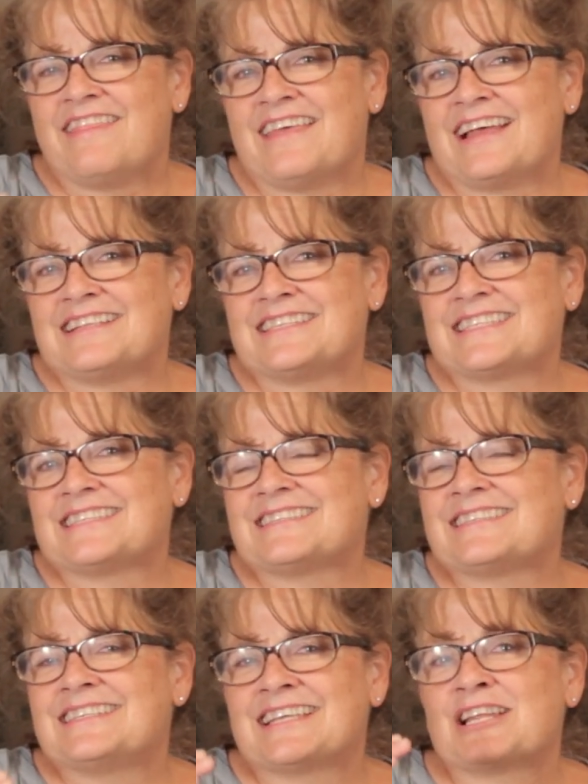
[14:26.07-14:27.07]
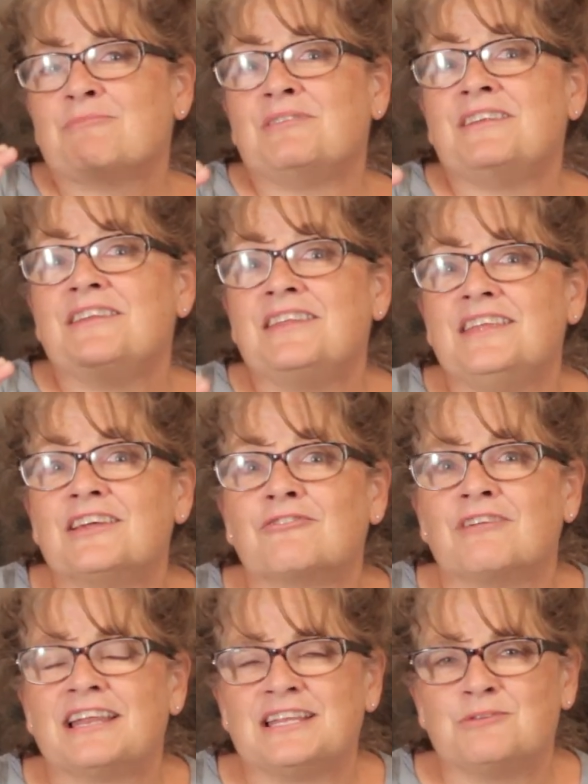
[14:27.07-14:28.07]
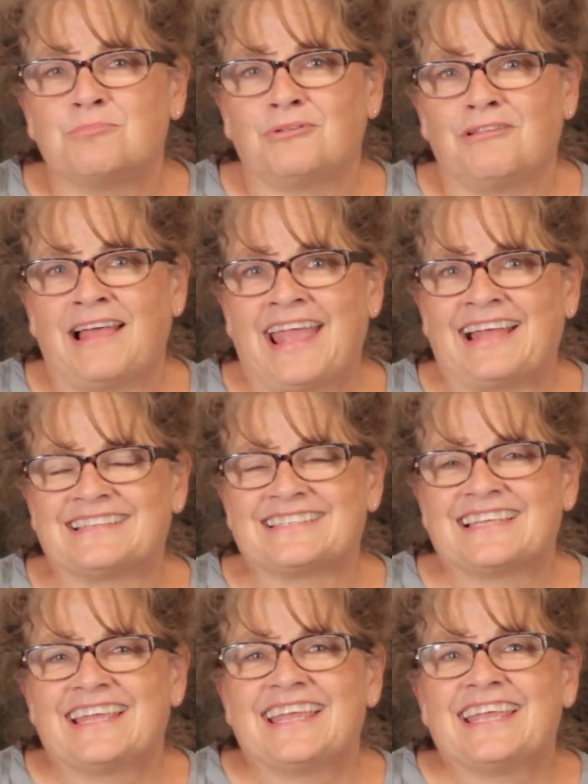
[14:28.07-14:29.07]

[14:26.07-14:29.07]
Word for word: that's going to be near ready to plant